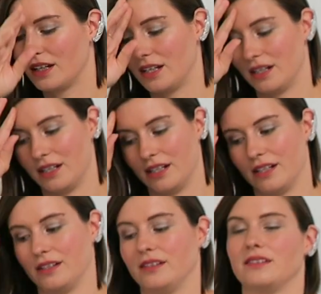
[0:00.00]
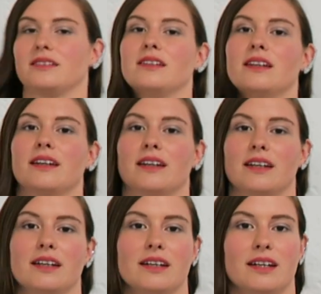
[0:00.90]
And
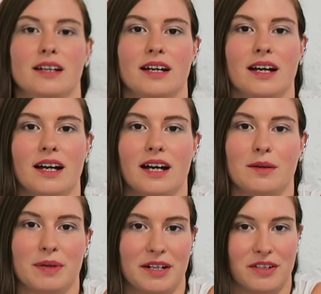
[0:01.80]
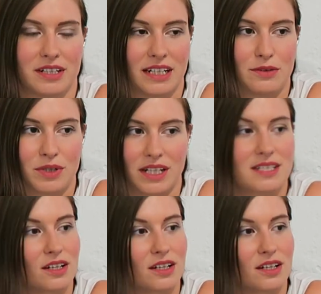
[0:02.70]
apparently what I